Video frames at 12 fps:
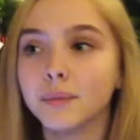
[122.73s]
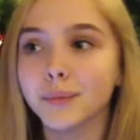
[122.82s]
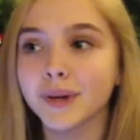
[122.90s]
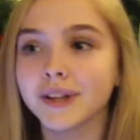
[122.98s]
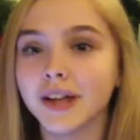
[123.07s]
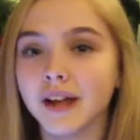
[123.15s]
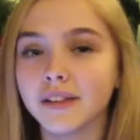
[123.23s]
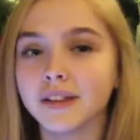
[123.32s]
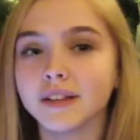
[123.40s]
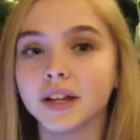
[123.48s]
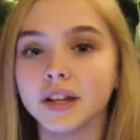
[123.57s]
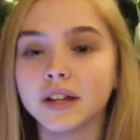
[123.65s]
but I think
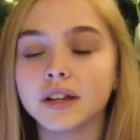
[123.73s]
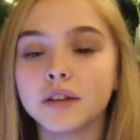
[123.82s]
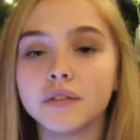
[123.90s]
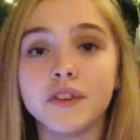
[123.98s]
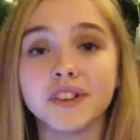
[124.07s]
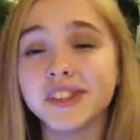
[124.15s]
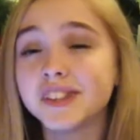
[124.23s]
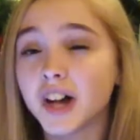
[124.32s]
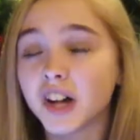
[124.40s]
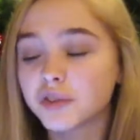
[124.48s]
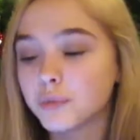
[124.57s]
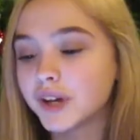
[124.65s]
like fuzzy
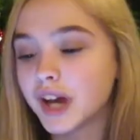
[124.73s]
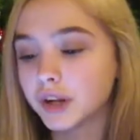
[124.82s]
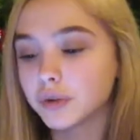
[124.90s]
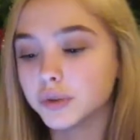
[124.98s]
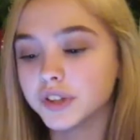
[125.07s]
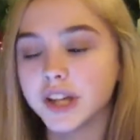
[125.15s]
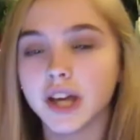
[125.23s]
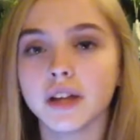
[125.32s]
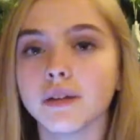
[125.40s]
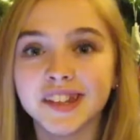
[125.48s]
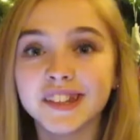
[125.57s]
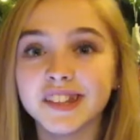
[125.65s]
socks would be kind of cool to
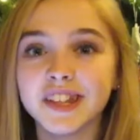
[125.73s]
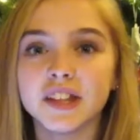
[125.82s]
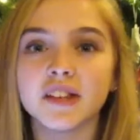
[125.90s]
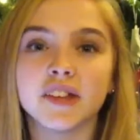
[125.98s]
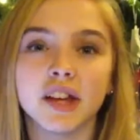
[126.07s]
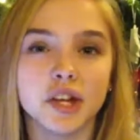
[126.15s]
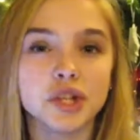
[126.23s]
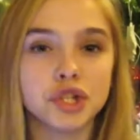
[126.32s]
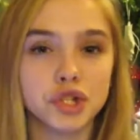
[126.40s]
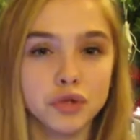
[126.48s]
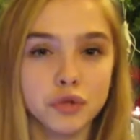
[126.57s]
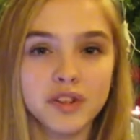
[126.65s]
get. 16 is like
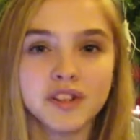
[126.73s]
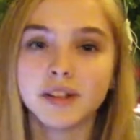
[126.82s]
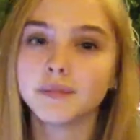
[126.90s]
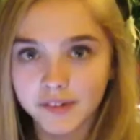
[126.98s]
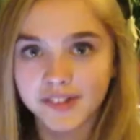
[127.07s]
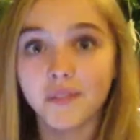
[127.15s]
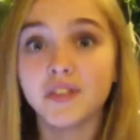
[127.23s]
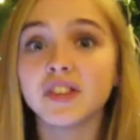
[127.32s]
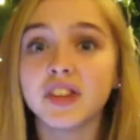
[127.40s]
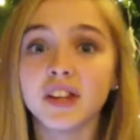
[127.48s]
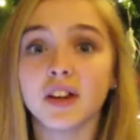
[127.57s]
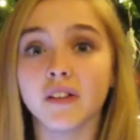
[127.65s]
shoes.
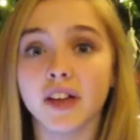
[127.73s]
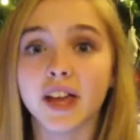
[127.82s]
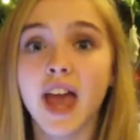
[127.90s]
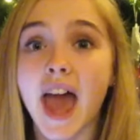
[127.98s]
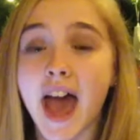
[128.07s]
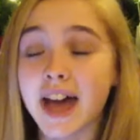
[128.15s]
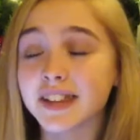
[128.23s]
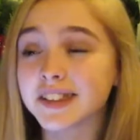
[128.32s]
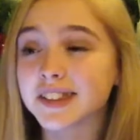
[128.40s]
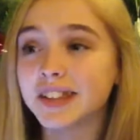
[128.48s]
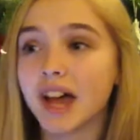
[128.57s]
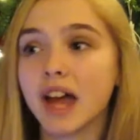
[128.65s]
17 are like hats.
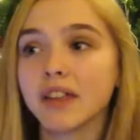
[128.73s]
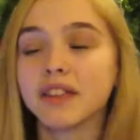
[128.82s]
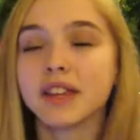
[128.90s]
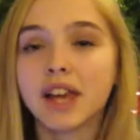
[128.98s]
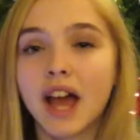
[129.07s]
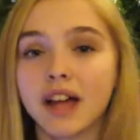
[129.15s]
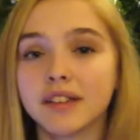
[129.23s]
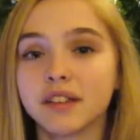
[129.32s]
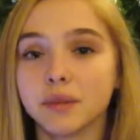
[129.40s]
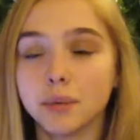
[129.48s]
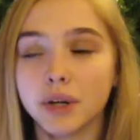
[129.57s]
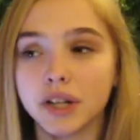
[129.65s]
I think hats are
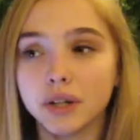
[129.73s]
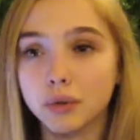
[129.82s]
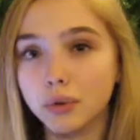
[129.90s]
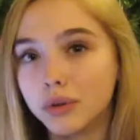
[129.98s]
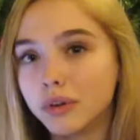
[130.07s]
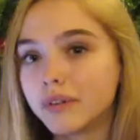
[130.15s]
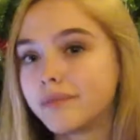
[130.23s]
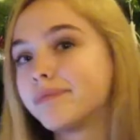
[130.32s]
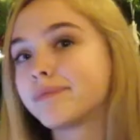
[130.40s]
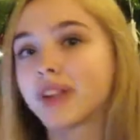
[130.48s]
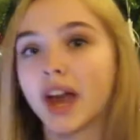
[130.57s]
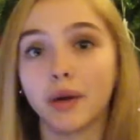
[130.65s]
pretty cool.
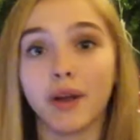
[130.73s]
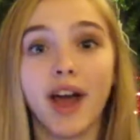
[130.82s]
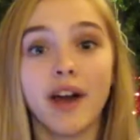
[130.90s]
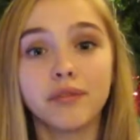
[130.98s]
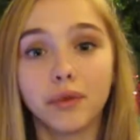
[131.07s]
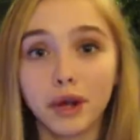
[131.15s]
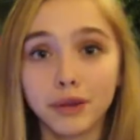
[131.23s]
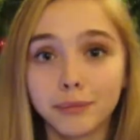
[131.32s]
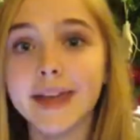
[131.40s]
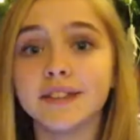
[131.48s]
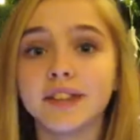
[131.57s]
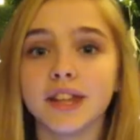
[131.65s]
I don't have one.
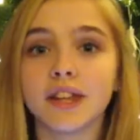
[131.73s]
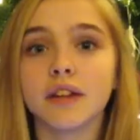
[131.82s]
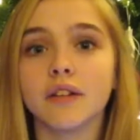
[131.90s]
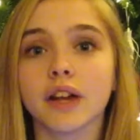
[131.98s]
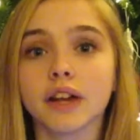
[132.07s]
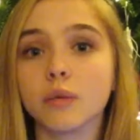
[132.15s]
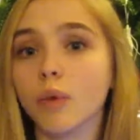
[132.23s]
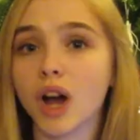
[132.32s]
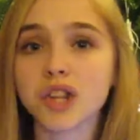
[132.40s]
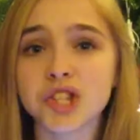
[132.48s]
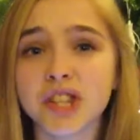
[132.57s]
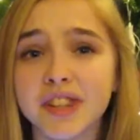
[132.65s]
18 are like
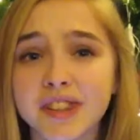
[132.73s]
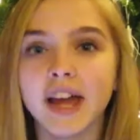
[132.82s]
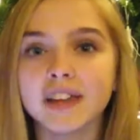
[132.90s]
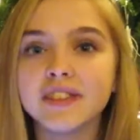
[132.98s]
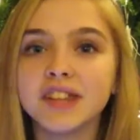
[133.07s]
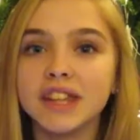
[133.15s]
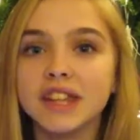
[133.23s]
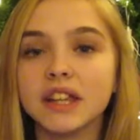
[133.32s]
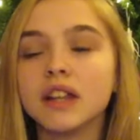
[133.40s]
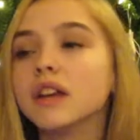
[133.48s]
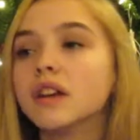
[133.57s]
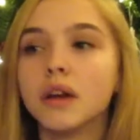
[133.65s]
watches.
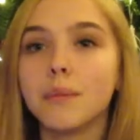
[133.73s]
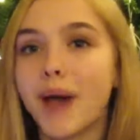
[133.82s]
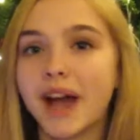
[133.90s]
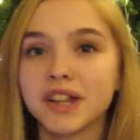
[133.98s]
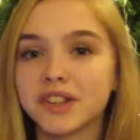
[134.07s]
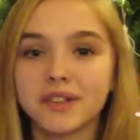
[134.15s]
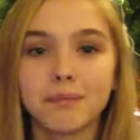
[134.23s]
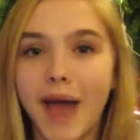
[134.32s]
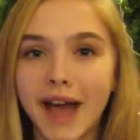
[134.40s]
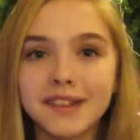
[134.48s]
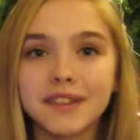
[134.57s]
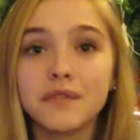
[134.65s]
19,
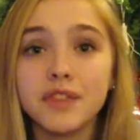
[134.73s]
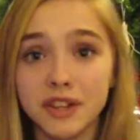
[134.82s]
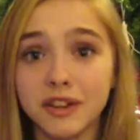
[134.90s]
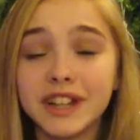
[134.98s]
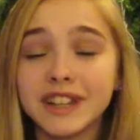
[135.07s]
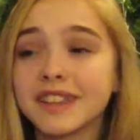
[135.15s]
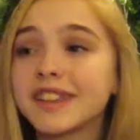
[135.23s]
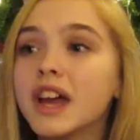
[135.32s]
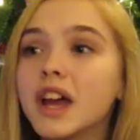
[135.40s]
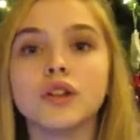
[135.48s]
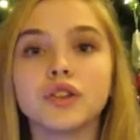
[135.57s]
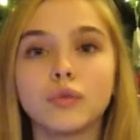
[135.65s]
packs of earrings.
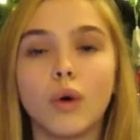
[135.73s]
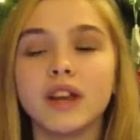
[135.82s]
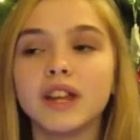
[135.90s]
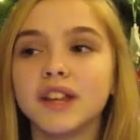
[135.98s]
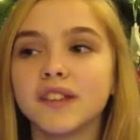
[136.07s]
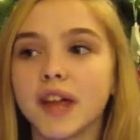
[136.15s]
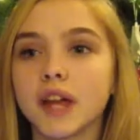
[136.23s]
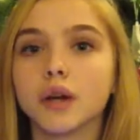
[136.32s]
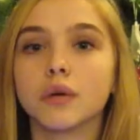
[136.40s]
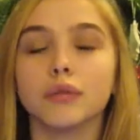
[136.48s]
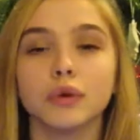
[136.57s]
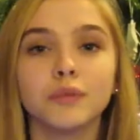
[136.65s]
20 is like
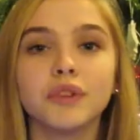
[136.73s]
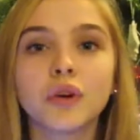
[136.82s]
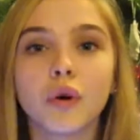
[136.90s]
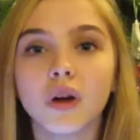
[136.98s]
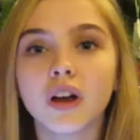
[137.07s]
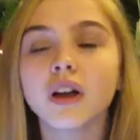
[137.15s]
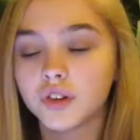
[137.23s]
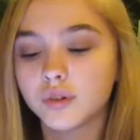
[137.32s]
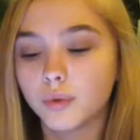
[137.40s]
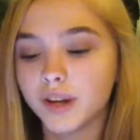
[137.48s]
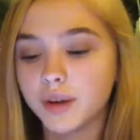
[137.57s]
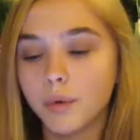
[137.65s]
room decor.
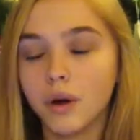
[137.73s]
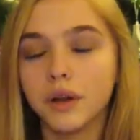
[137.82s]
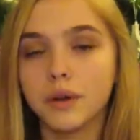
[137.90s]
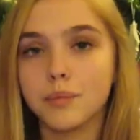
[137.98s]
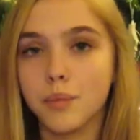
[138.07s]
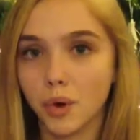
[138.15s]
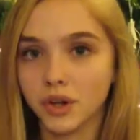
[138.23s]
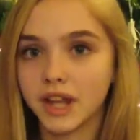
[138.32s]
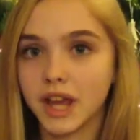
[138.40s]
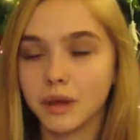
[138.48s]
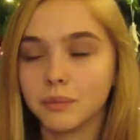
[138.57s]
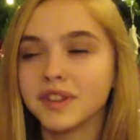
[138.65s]
21, board
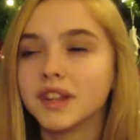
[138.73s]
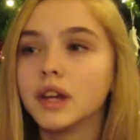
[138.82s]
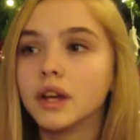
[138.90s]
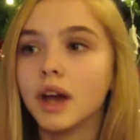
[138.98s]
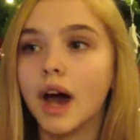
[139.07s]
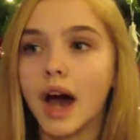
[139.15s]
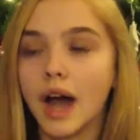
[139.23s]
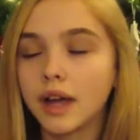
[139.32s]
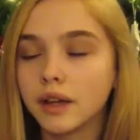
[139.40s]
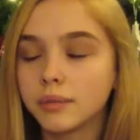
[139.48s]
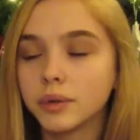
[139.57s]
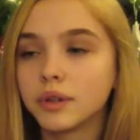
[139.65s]
games.
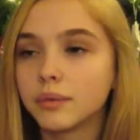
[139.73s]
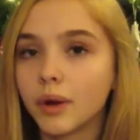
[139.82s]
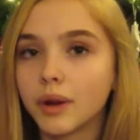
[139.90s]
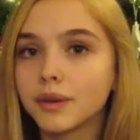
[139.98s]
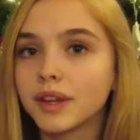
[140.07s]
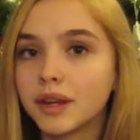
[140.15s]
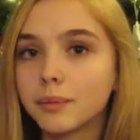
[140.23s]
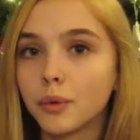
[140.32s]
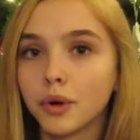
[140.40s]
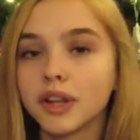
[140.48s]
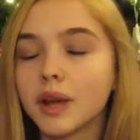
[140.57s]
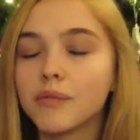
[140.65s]
I wouldn't want to get a
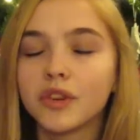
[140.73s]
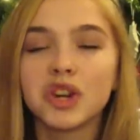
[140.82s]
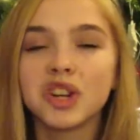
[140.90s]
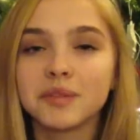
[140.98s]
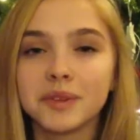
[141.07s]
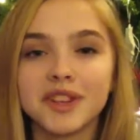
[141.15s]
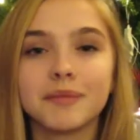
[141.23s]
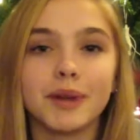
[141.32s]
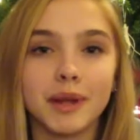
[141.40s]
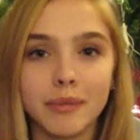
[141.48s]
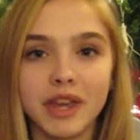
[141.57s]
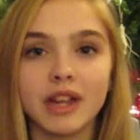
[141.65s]
board game for Christmas, but I
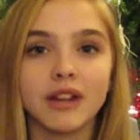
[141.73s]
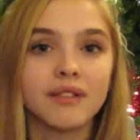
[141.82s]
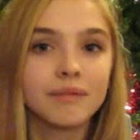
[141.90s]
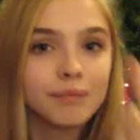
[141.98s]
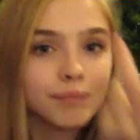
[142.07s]
mean,